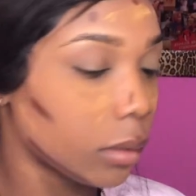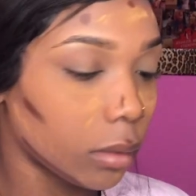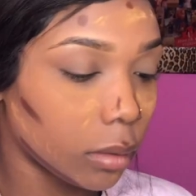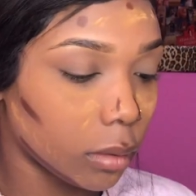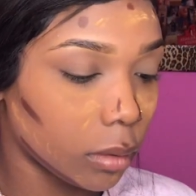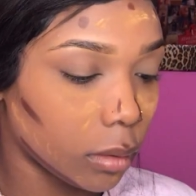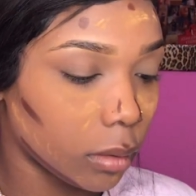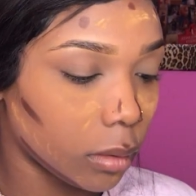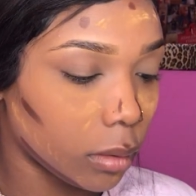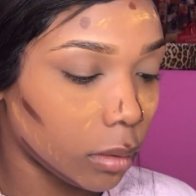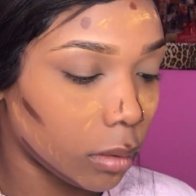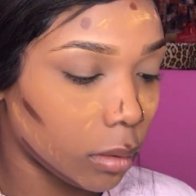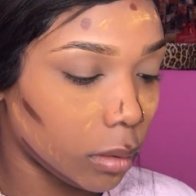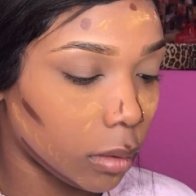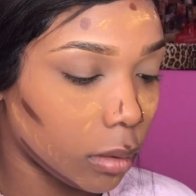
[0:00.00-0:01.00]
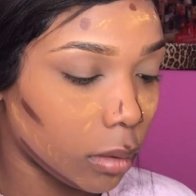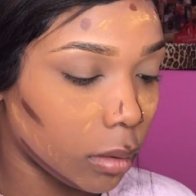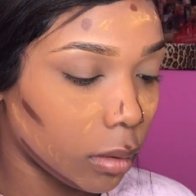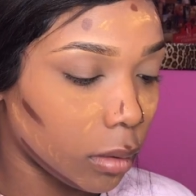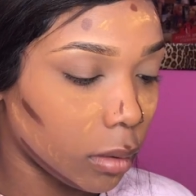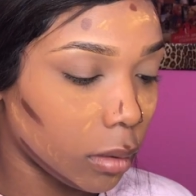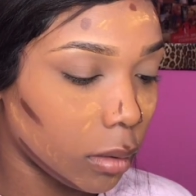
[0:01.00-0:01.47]

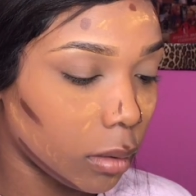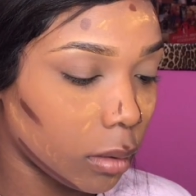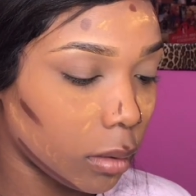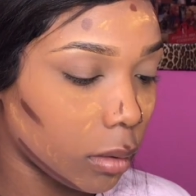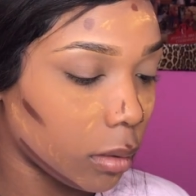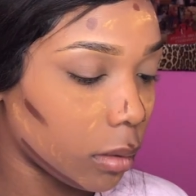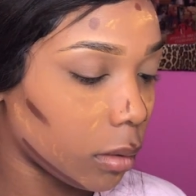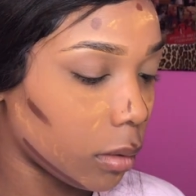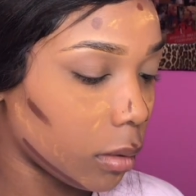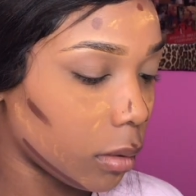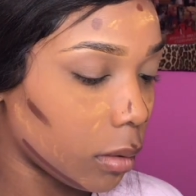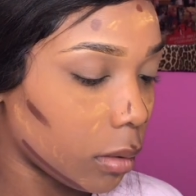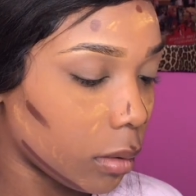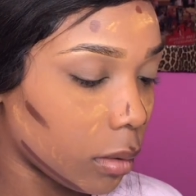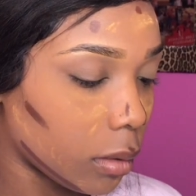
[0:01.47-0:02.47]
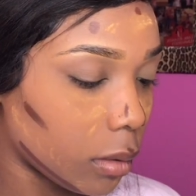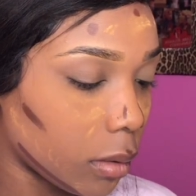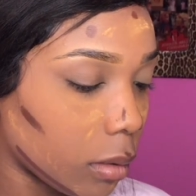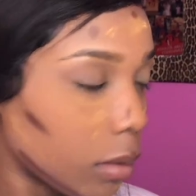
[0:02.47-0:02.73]
Nothing is said.